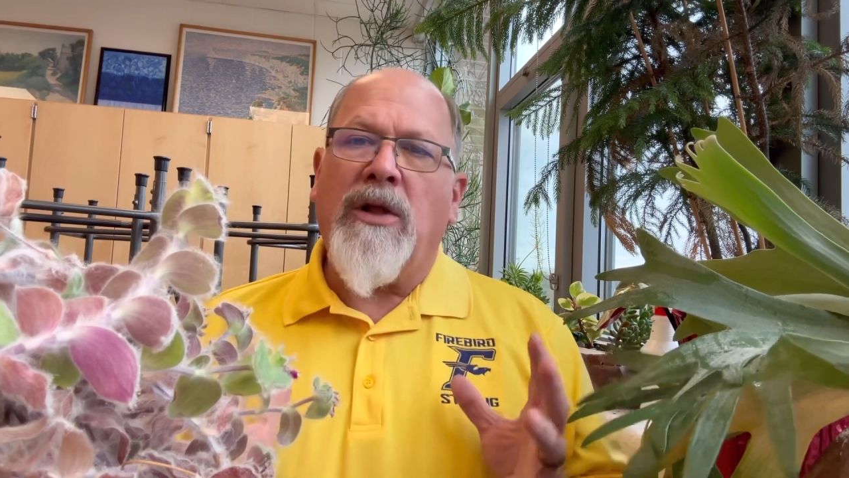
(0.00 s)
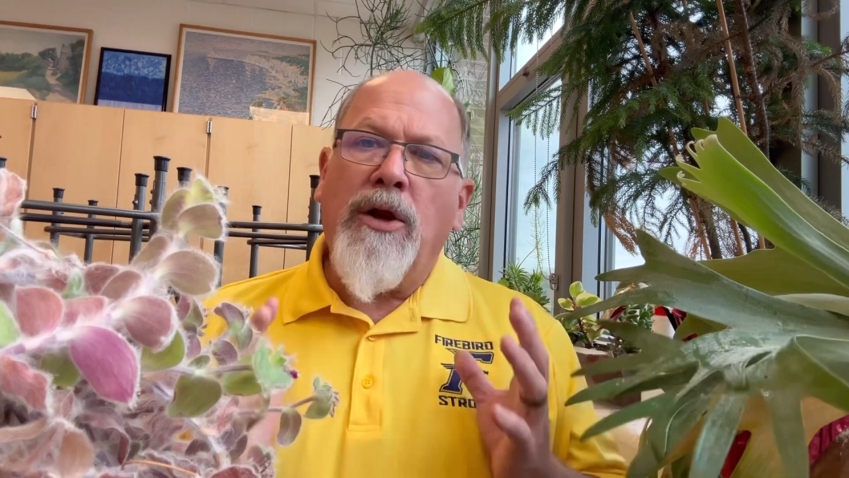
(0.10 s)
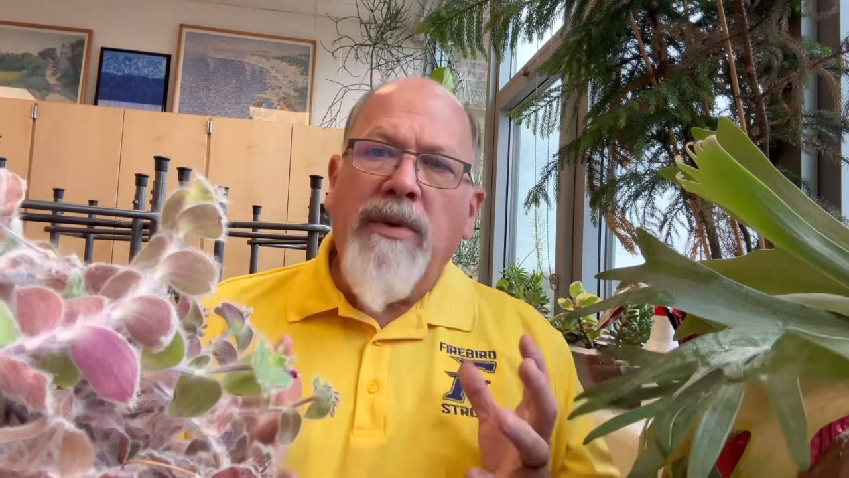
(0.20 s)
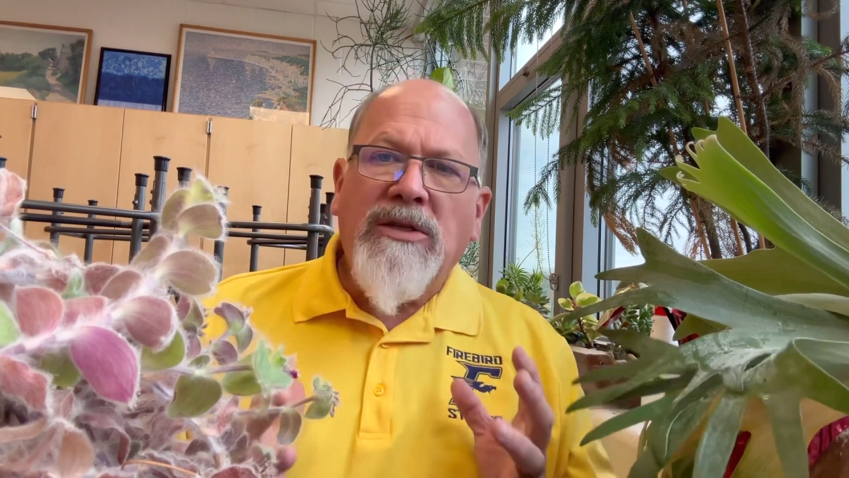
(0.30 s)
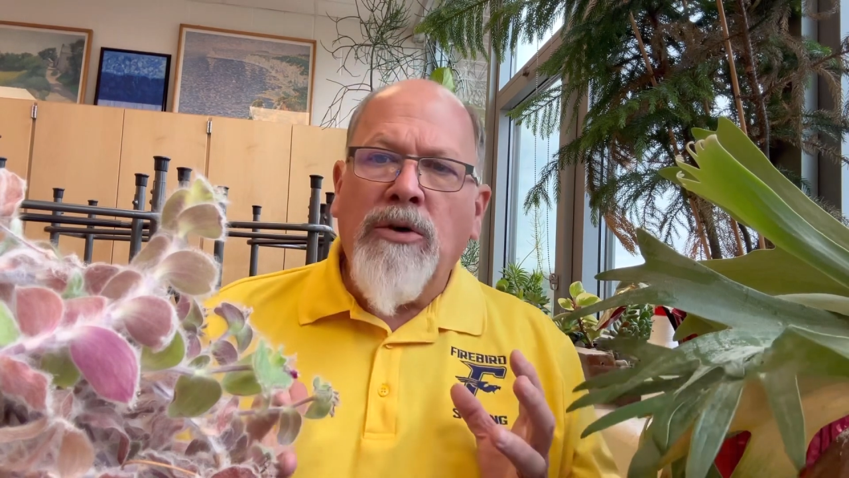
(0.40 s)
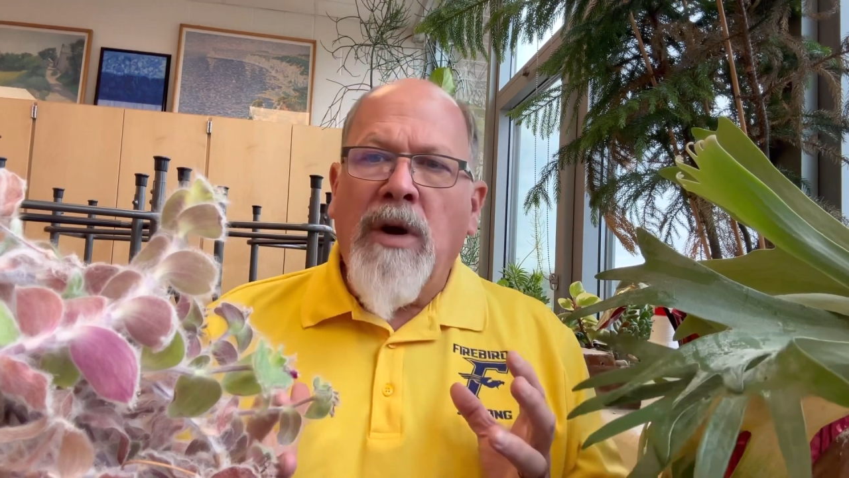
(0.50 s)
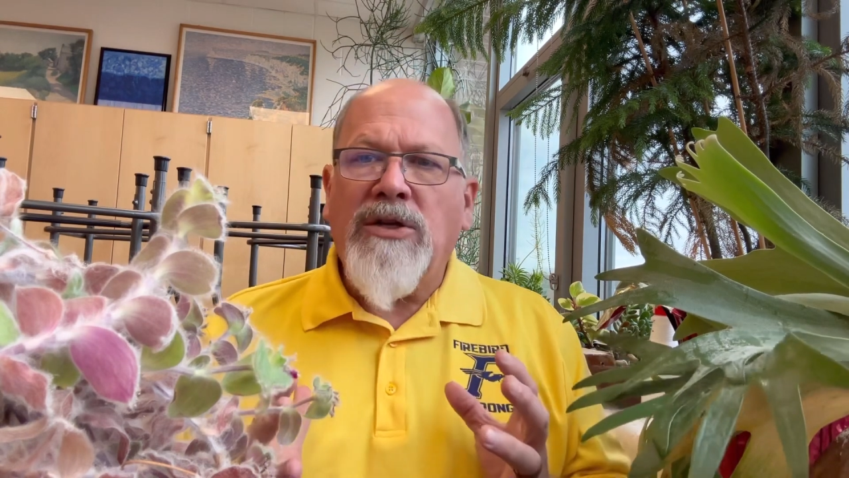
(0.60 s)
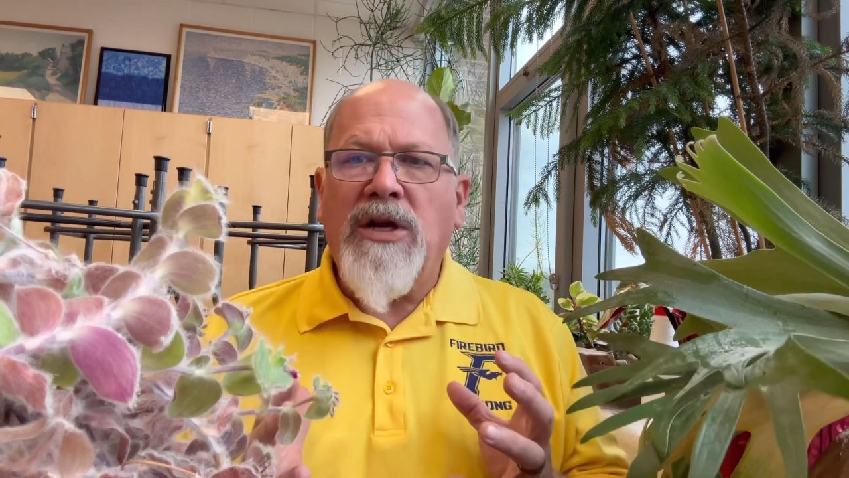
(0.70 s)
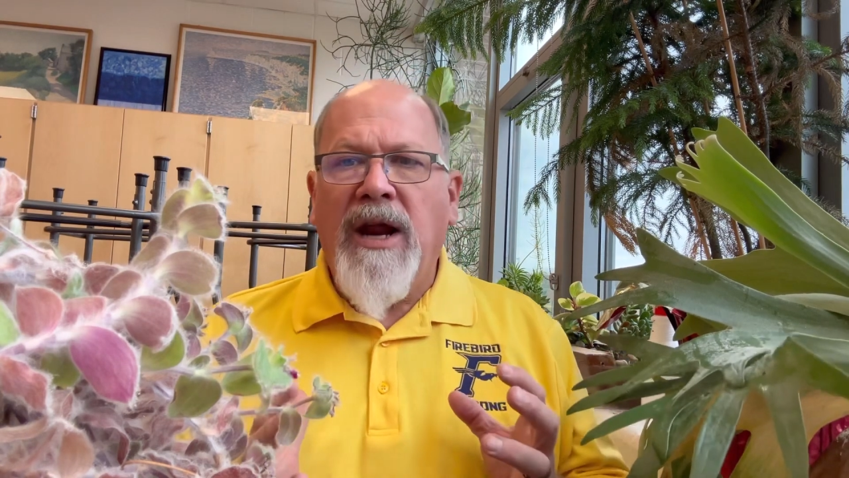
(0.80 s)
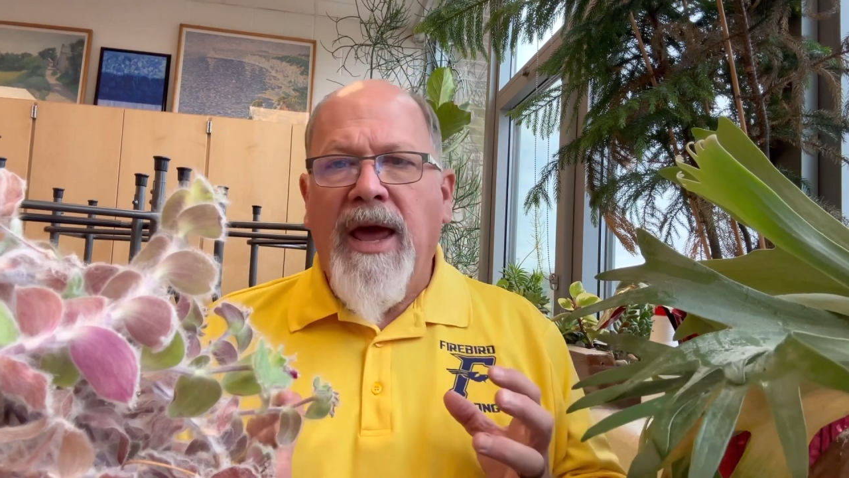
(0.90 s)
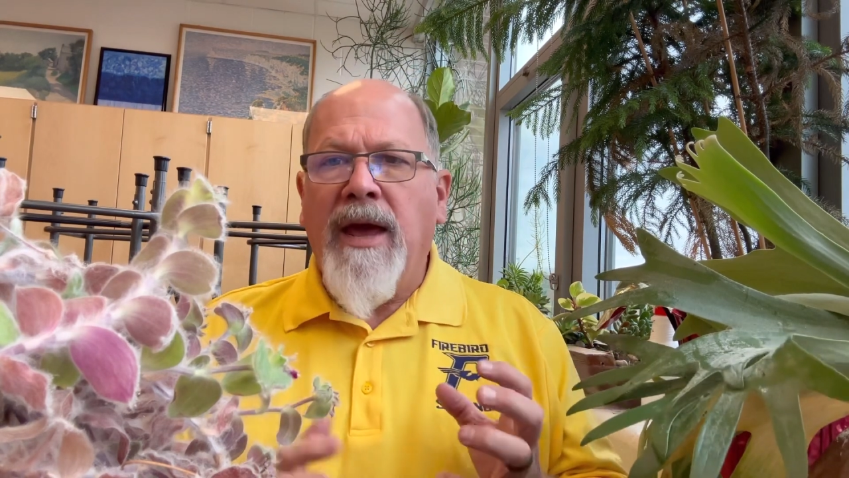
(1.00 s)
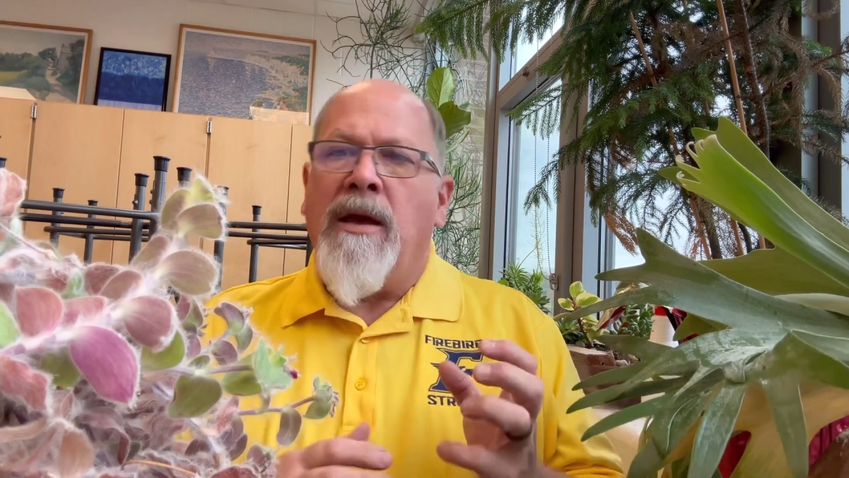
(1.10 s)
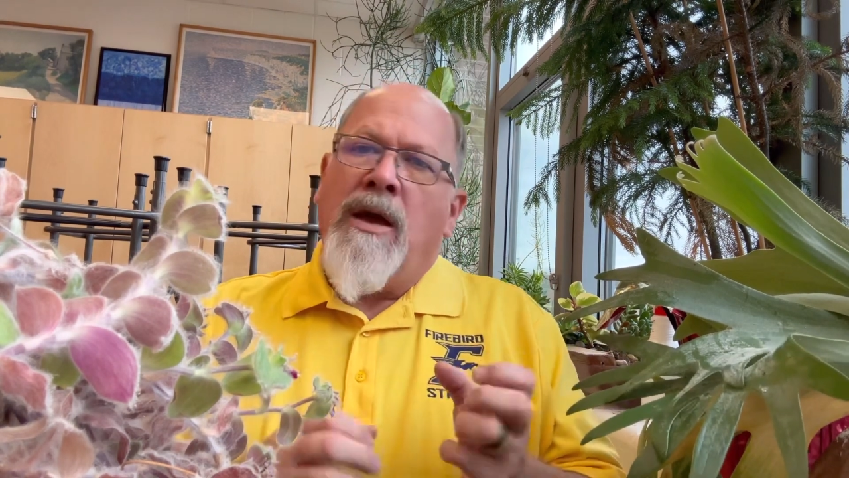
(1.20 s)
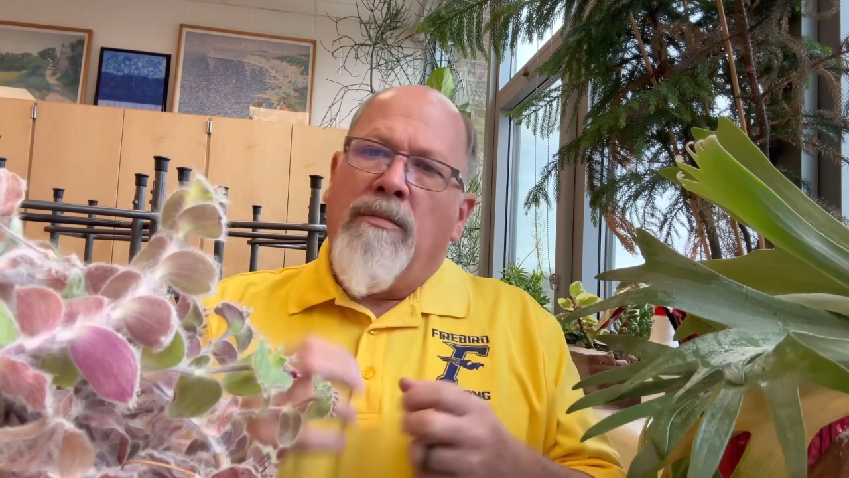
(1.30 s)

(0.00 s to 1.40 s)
little bit too much today,